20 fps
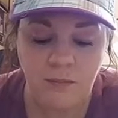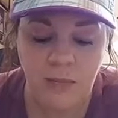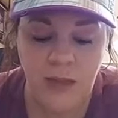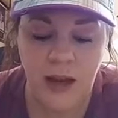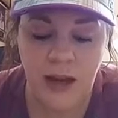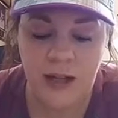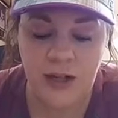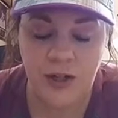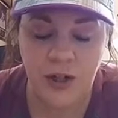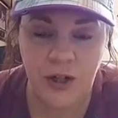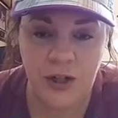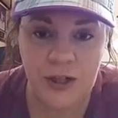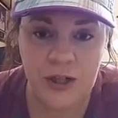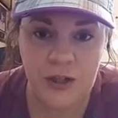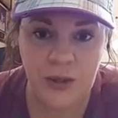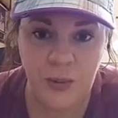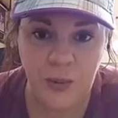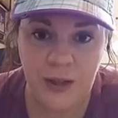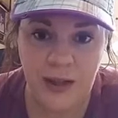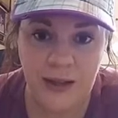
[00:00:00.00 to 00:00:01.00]
I started
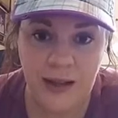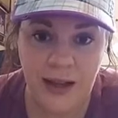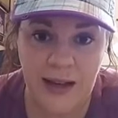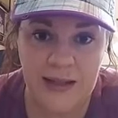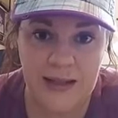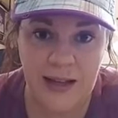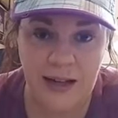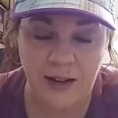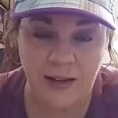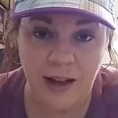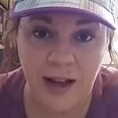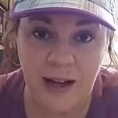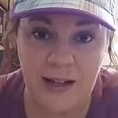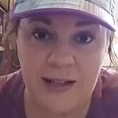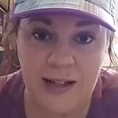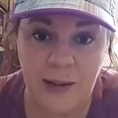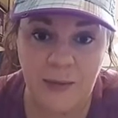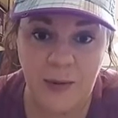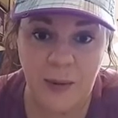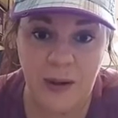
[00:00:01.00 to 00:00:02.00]
to realize that a lot of
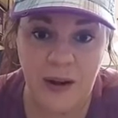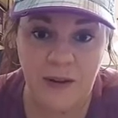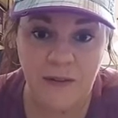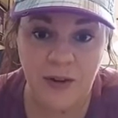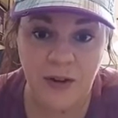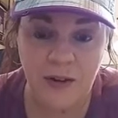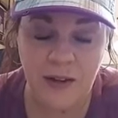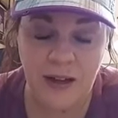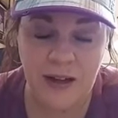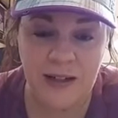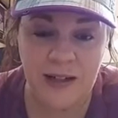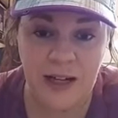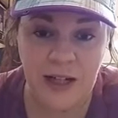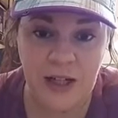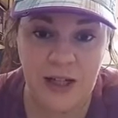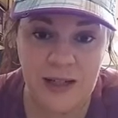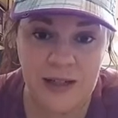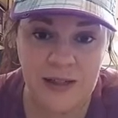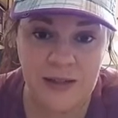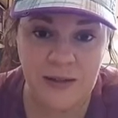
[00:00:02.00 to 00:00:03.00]
times when I feel that
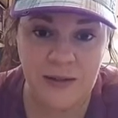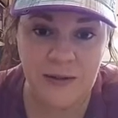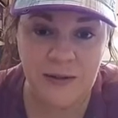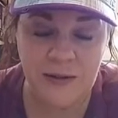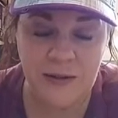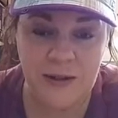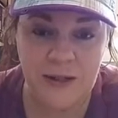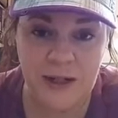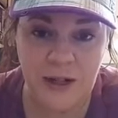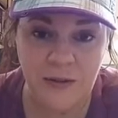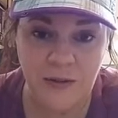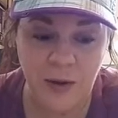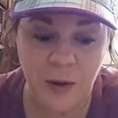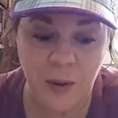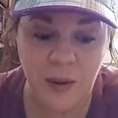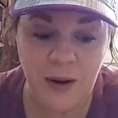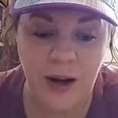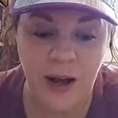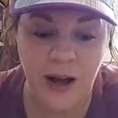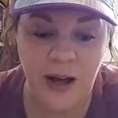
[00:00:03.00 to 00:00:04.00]
digestive stuff
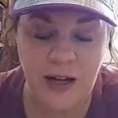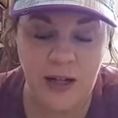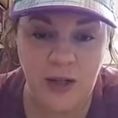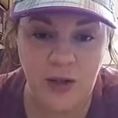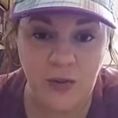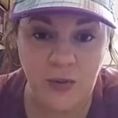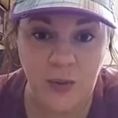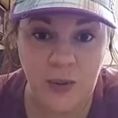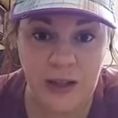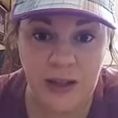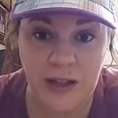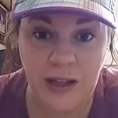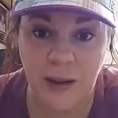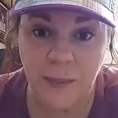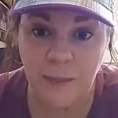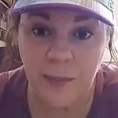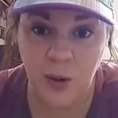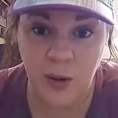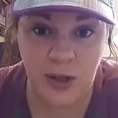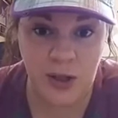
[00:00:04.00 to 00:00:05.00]
going on, it's really
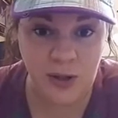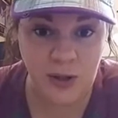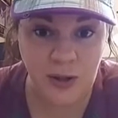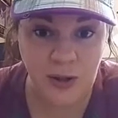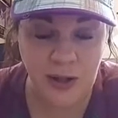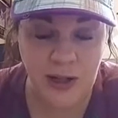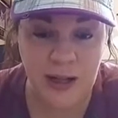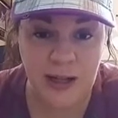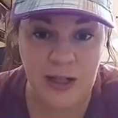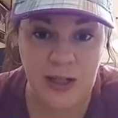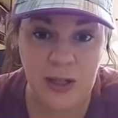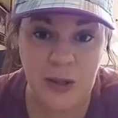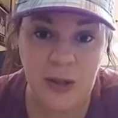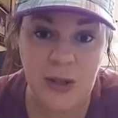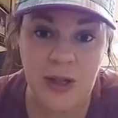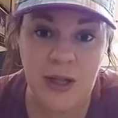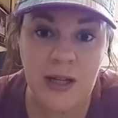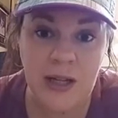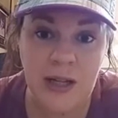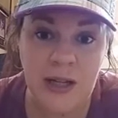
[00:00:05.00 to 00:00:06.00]
emotional. It's
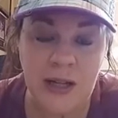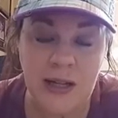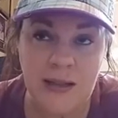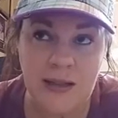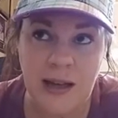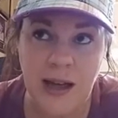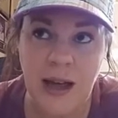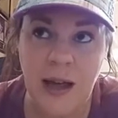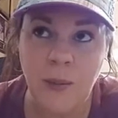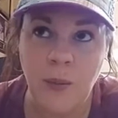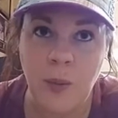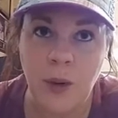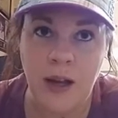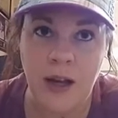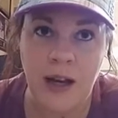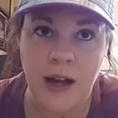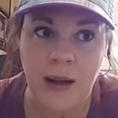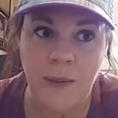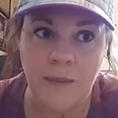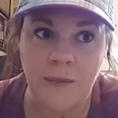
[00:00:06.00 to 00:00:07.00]
usually a time
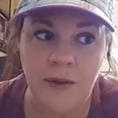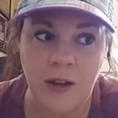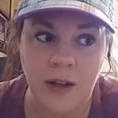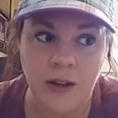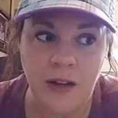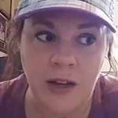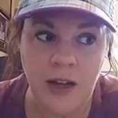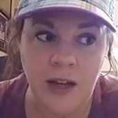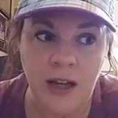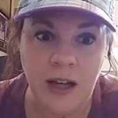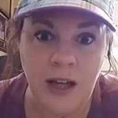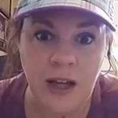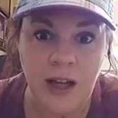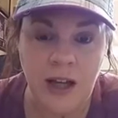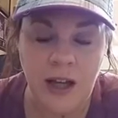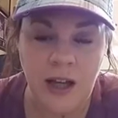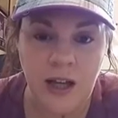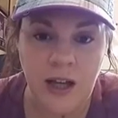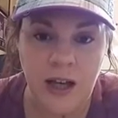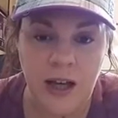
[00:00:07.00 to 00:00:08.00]
when I'm feeling
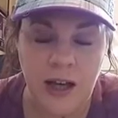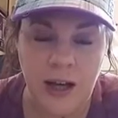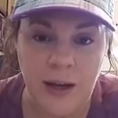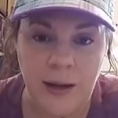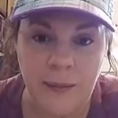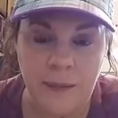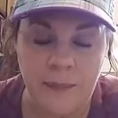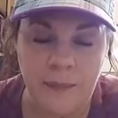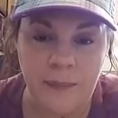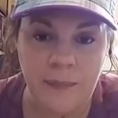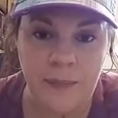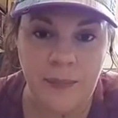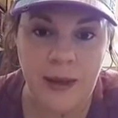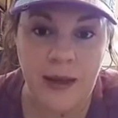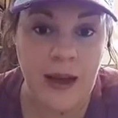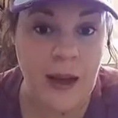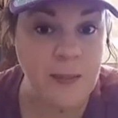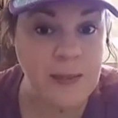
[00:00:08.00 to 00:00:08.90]
like I'm